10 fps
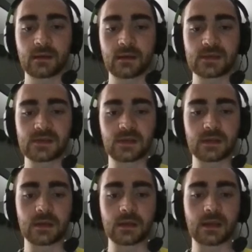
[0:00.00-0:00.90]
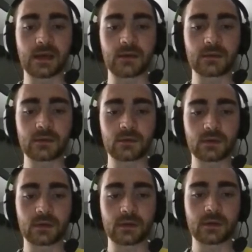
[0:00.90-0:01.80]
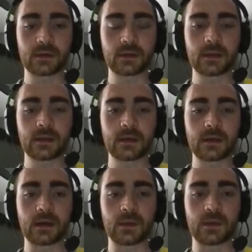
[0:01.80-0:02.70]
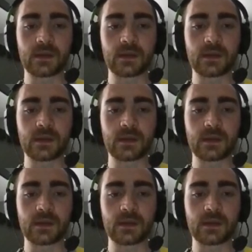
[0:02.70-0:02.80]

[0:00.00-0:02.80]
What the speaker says: a sinking cloud corner. And